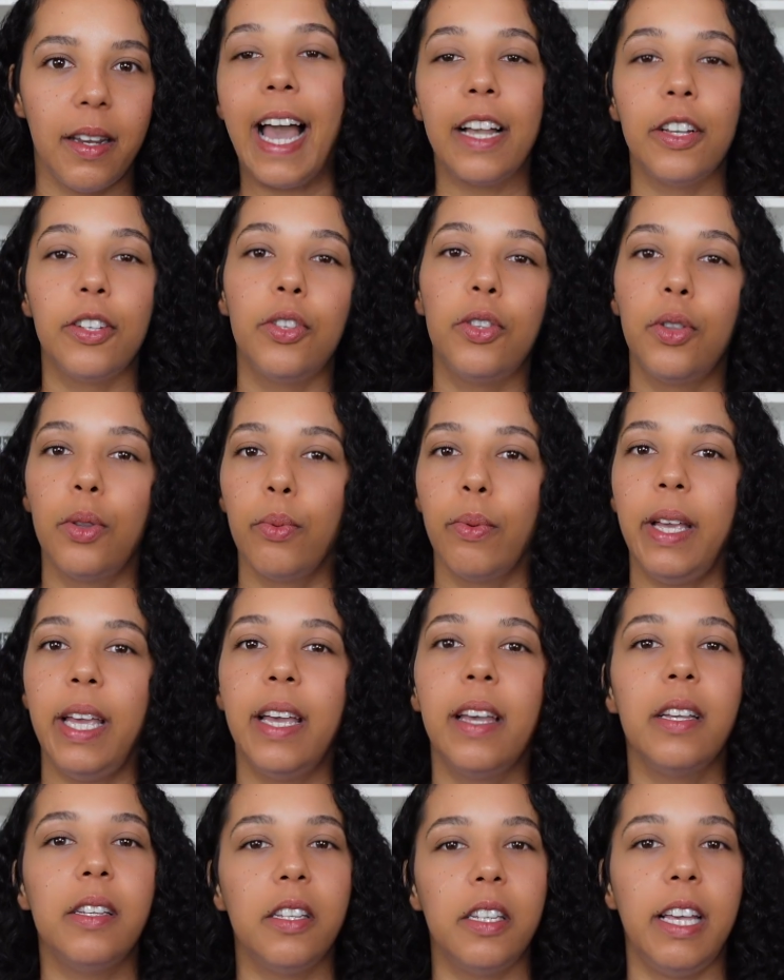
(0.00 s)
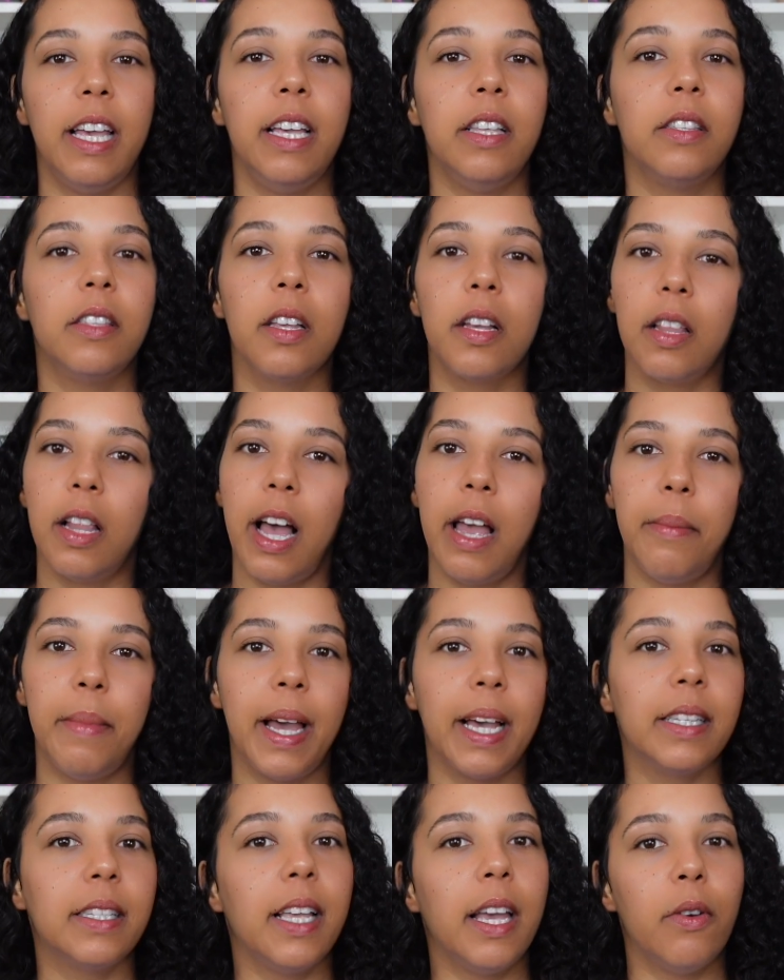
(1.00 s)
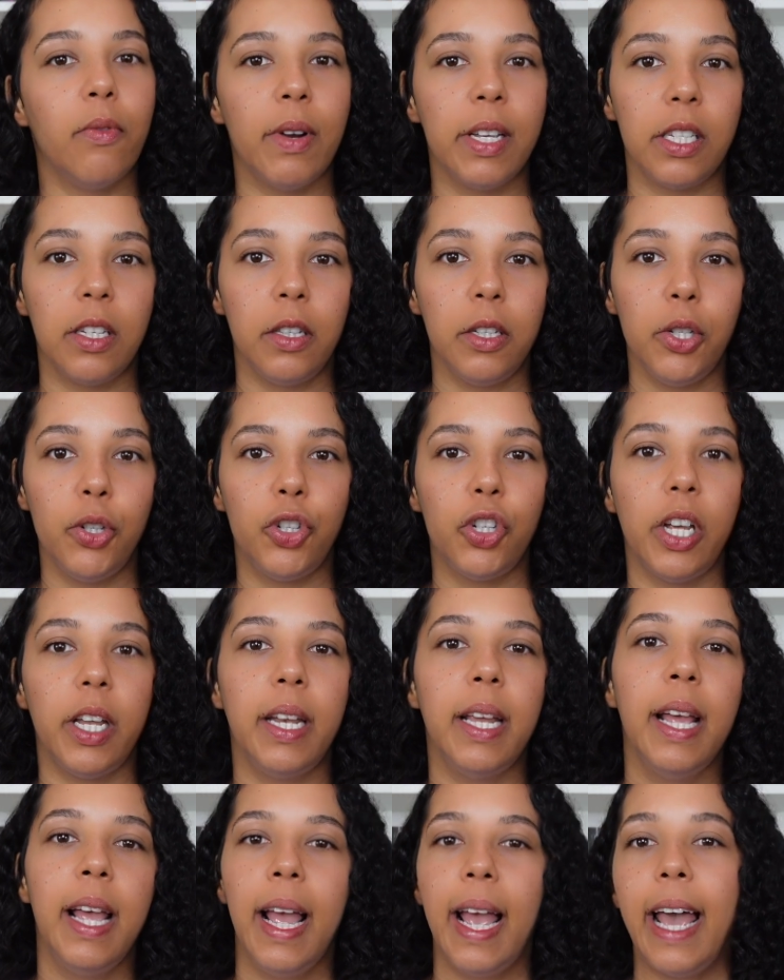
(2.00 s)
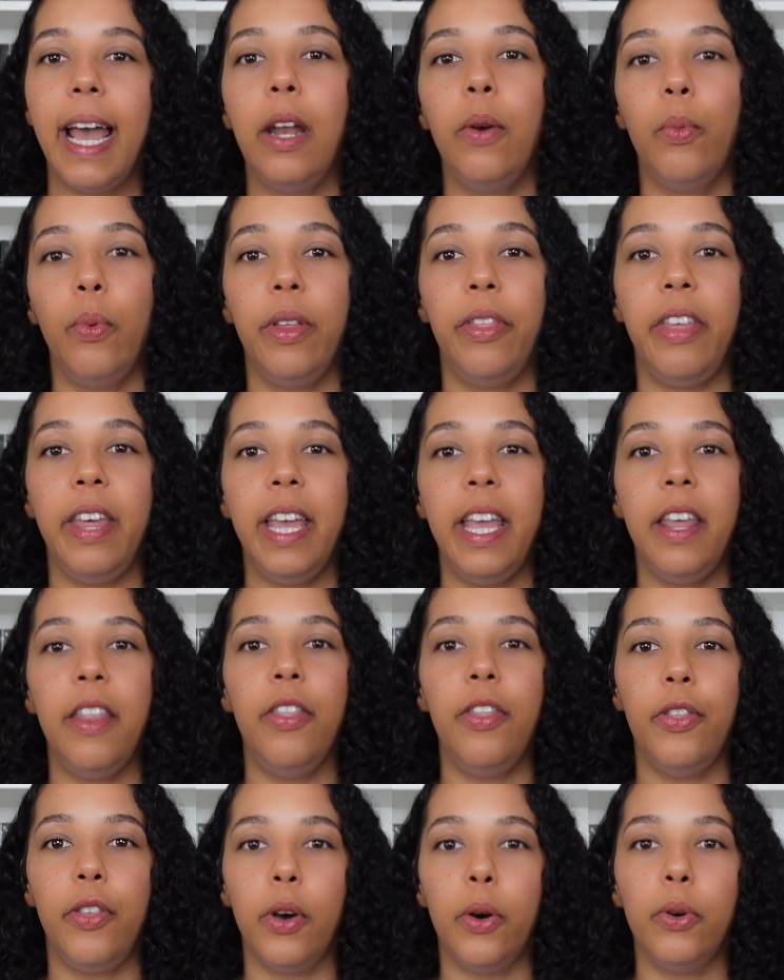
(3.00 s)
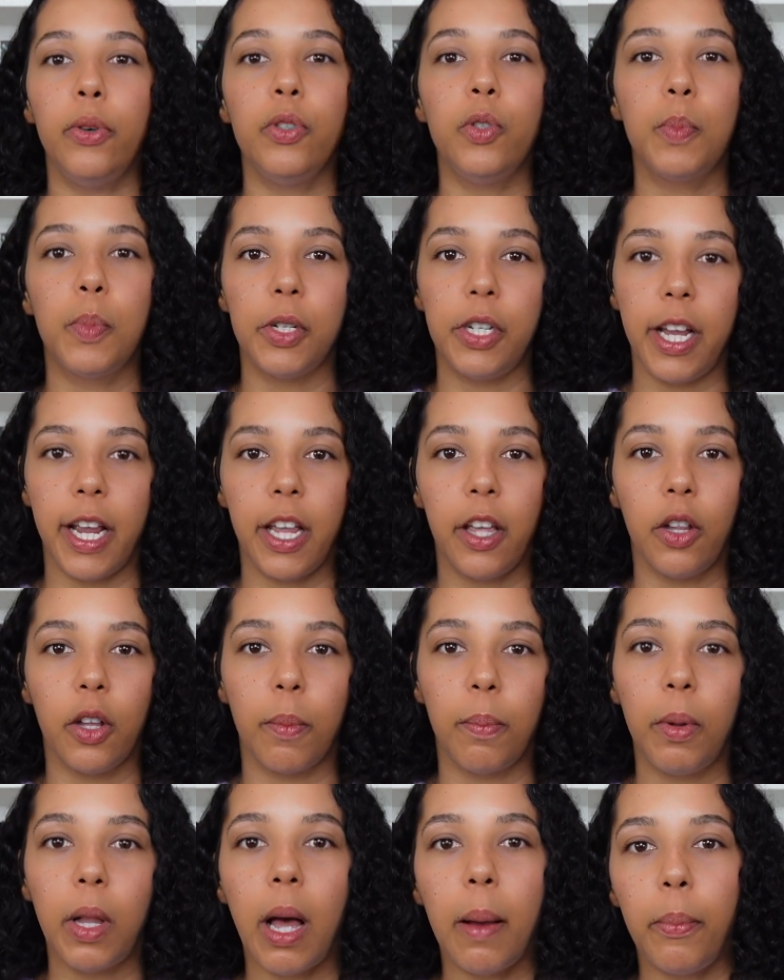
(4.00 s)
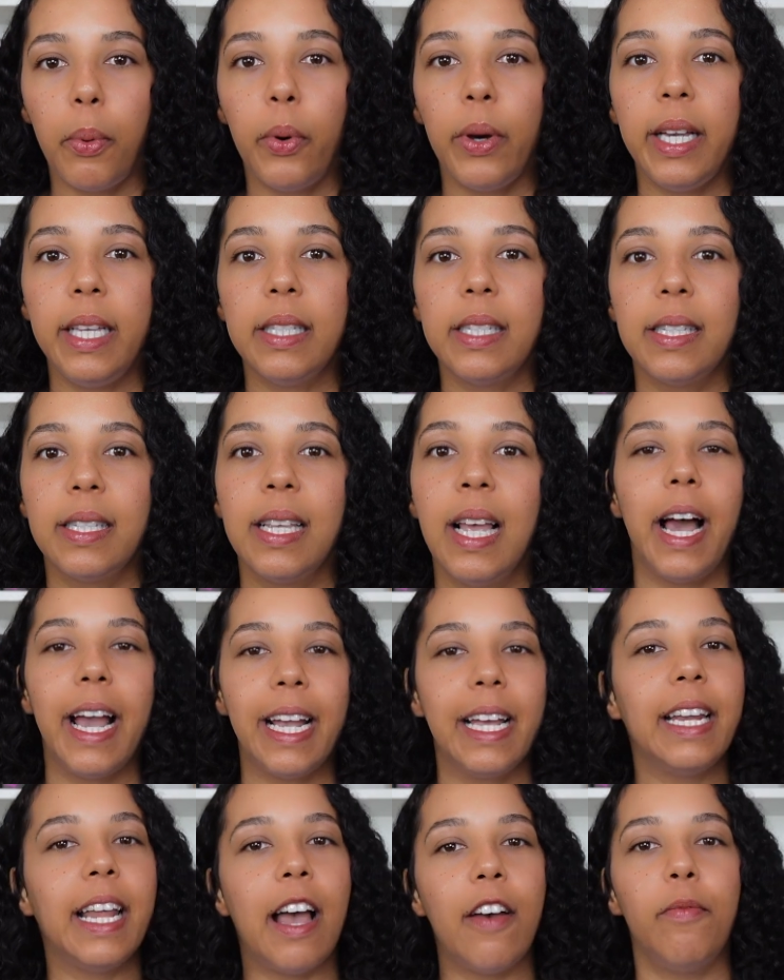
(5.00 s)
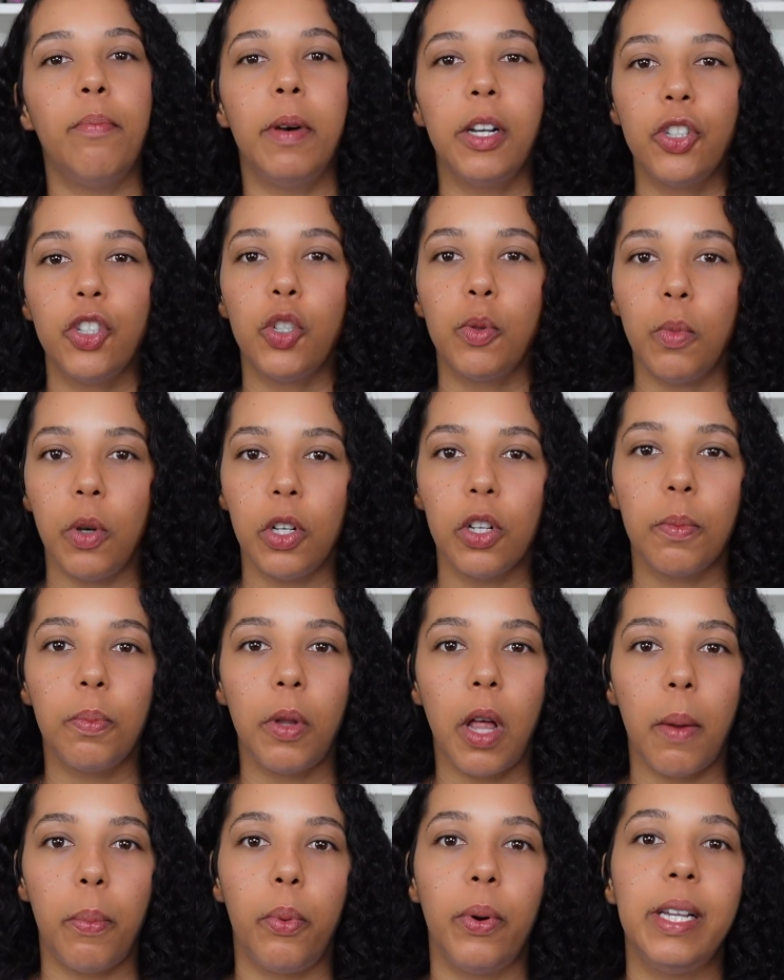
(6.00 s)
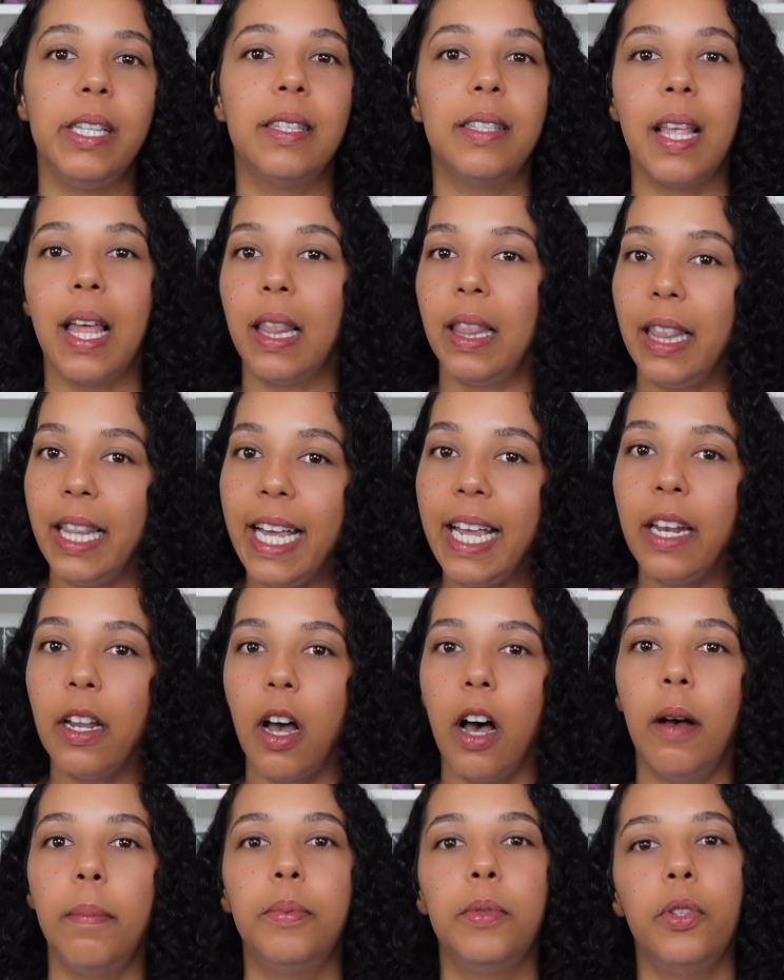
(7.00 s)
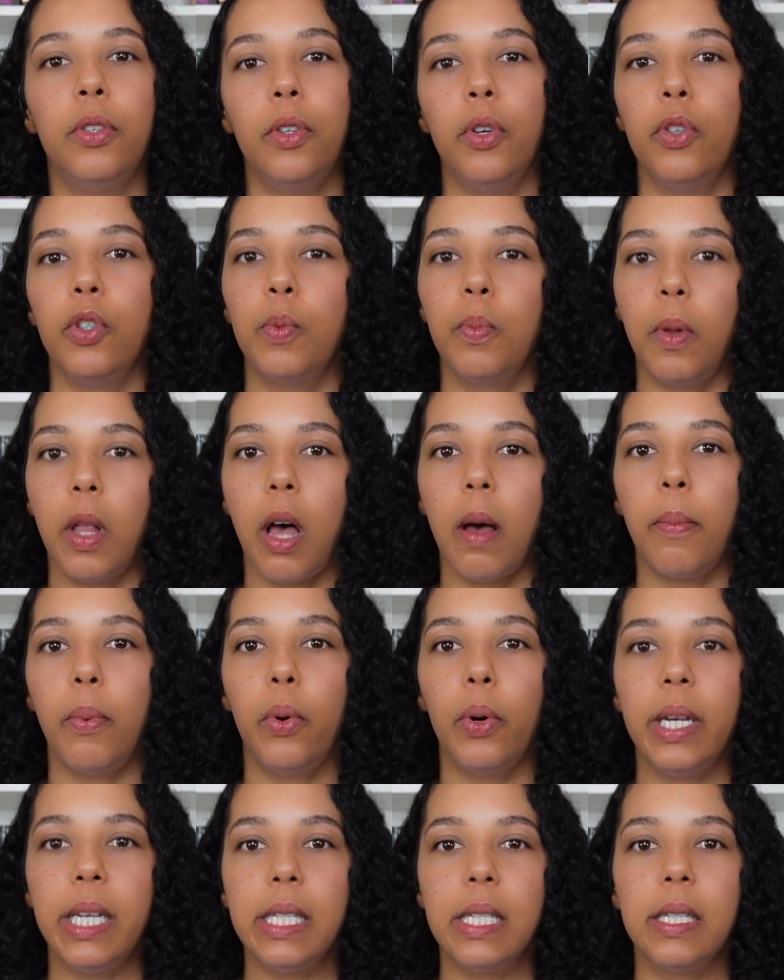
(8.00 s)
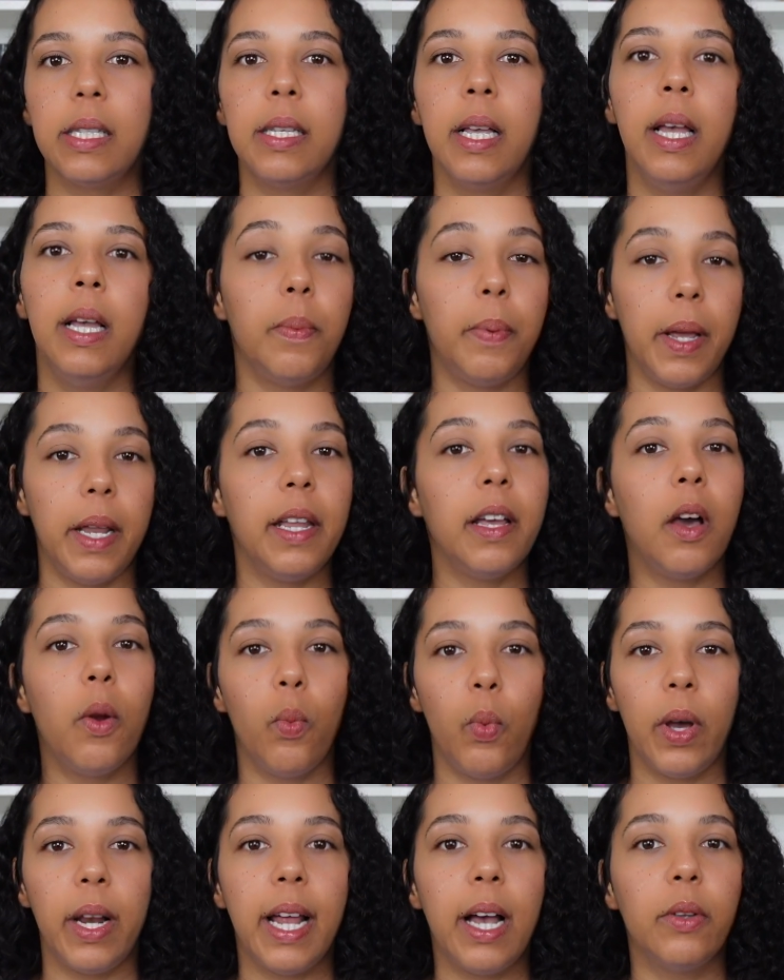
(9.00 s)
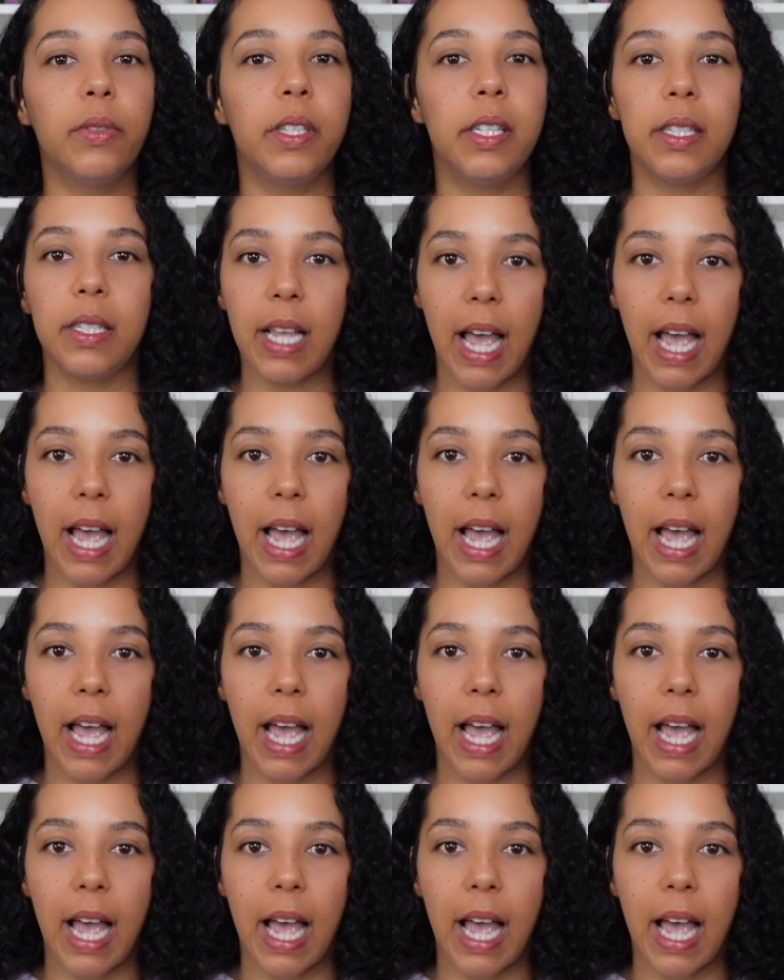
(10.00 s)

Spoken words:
Act 3 contains the climax and resolution. And within those particular plot points, I can have much smaller plot points that lead up to those plot points, depending on what else is